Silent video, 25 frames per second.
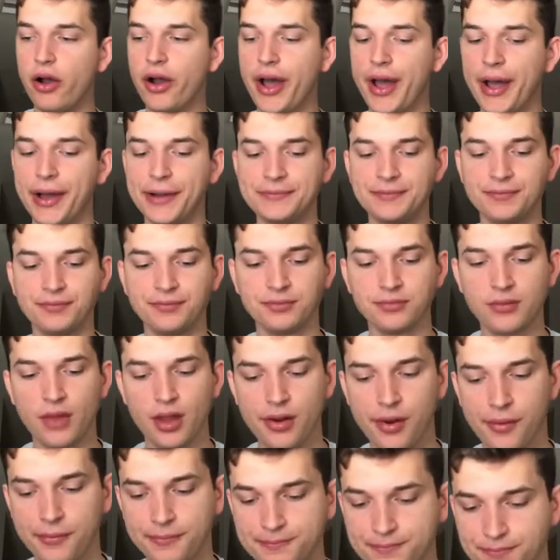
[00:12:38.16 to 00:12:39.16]
Okay.
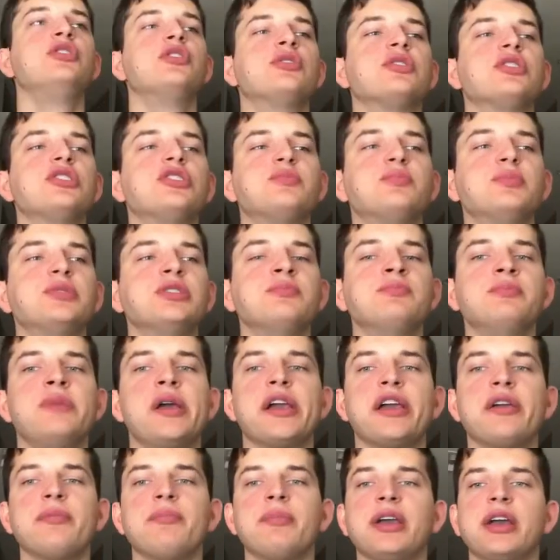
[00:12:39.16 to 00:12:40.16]
It's
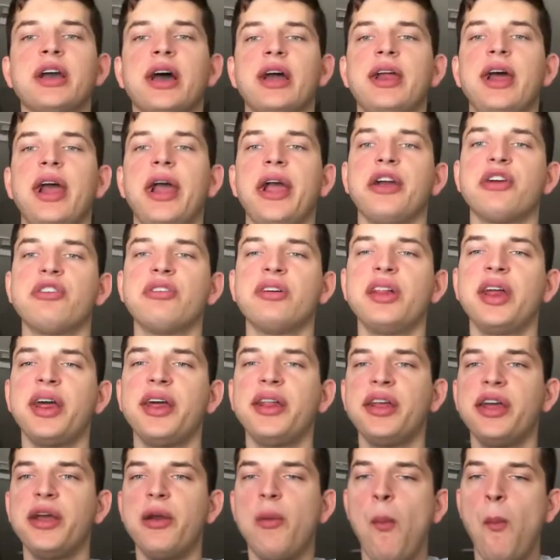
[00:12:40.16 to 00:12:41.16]
been making me kind of
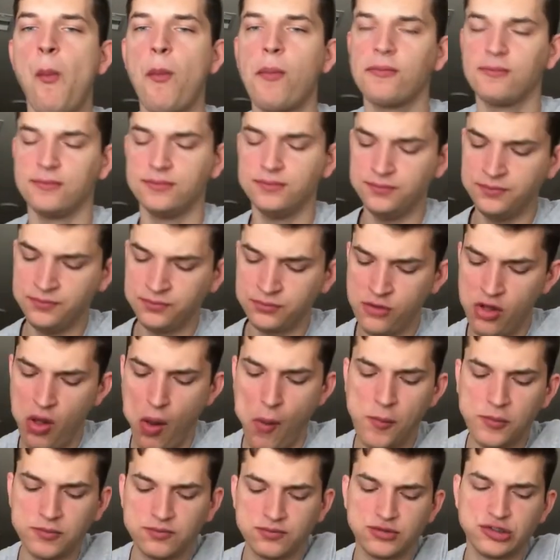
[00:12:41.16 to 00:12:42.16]
angry lately.
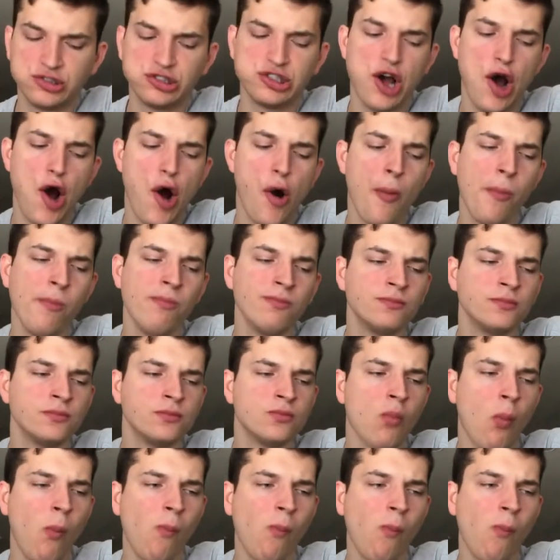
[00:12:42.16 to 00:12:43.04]
So,